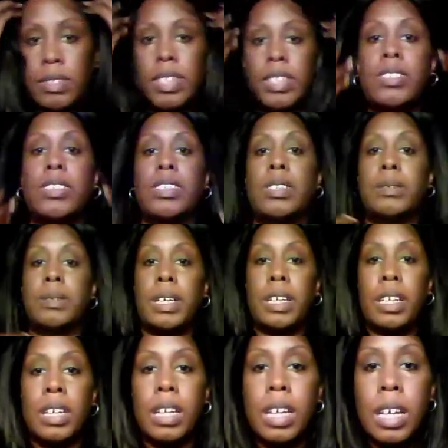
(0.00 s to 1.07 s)
It's just me.
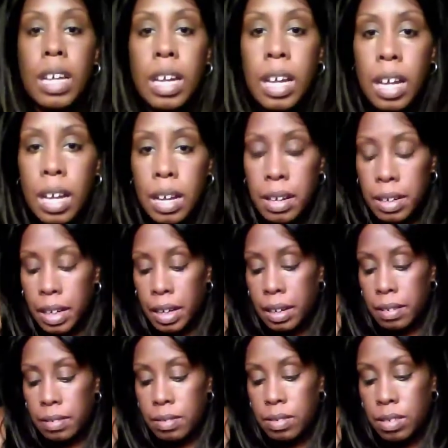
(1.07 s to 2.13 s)
Okay.
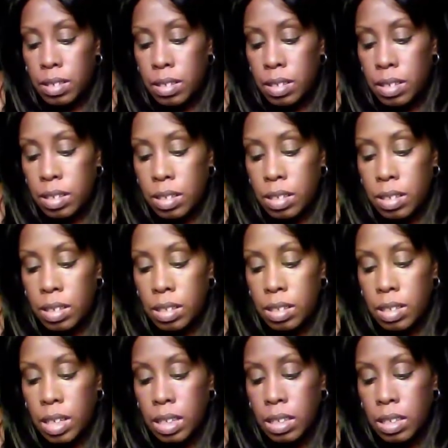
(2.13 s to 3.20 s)
I'll
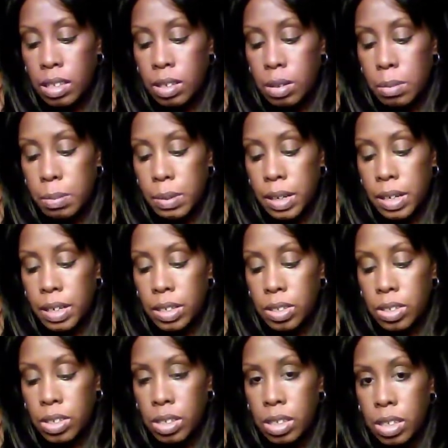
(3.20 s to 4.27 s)
take a little
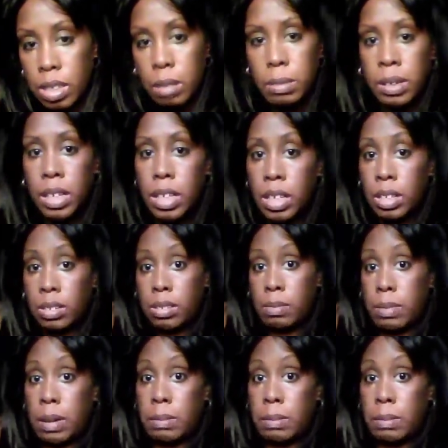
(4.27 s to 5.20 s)
brush, and I'm going to use my